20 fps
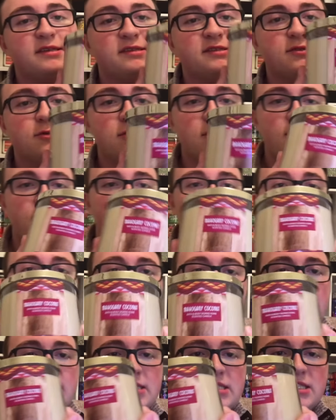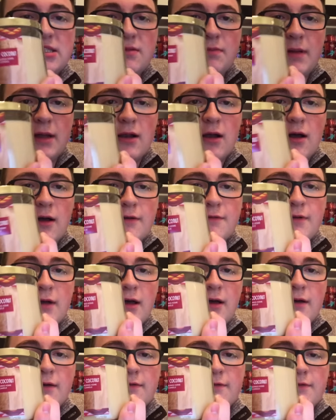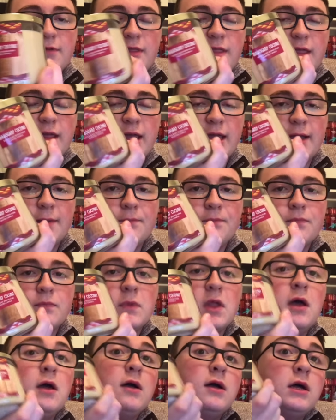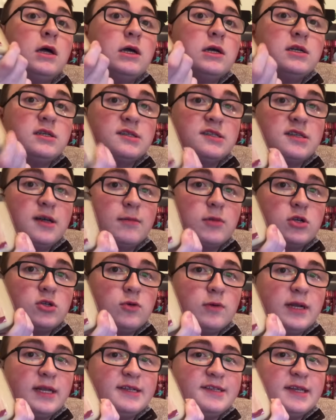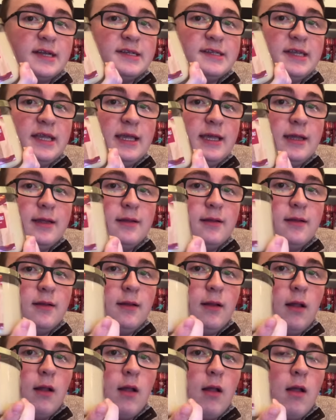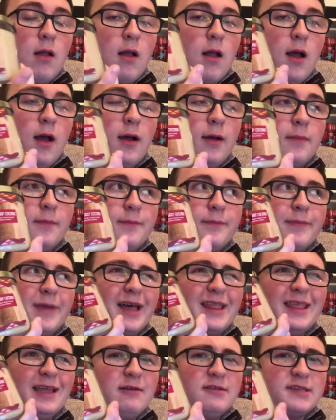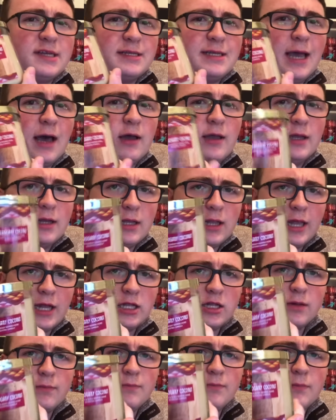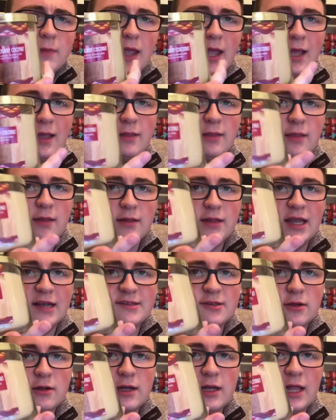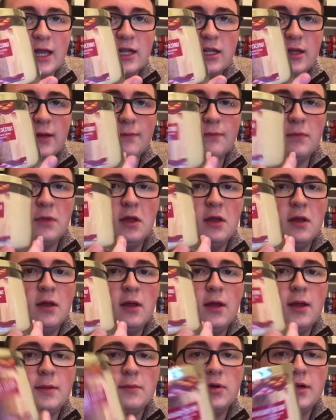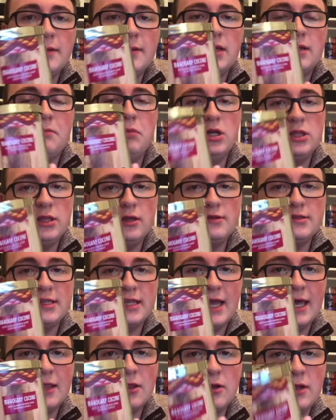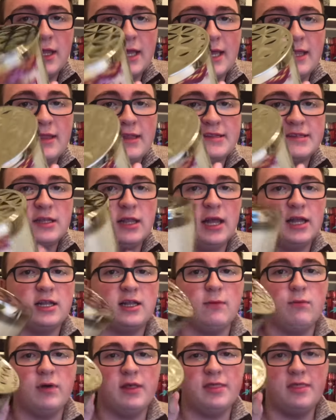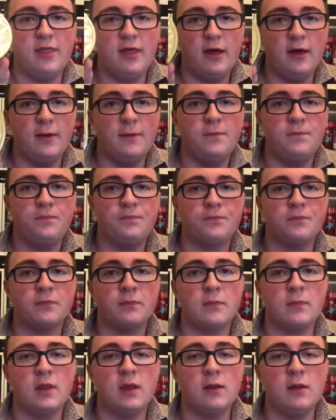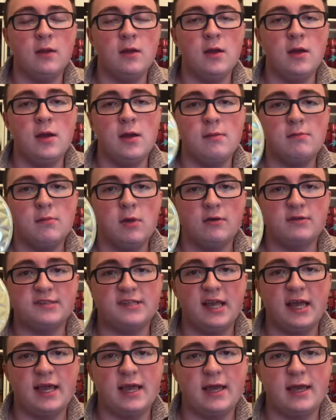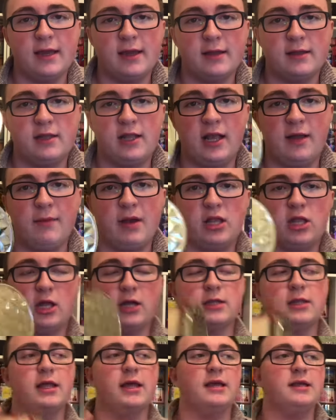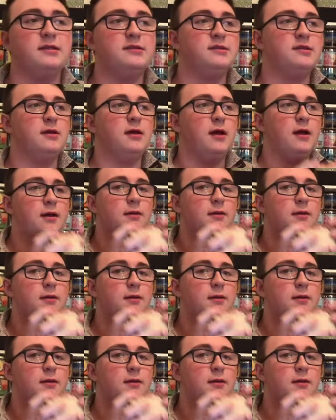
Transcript: It's sort of like a spinoff of the summer 2016, I think it was Italian collection and the desert collection. Pretty much put those together and you get this collection with the mosaic geometric lids.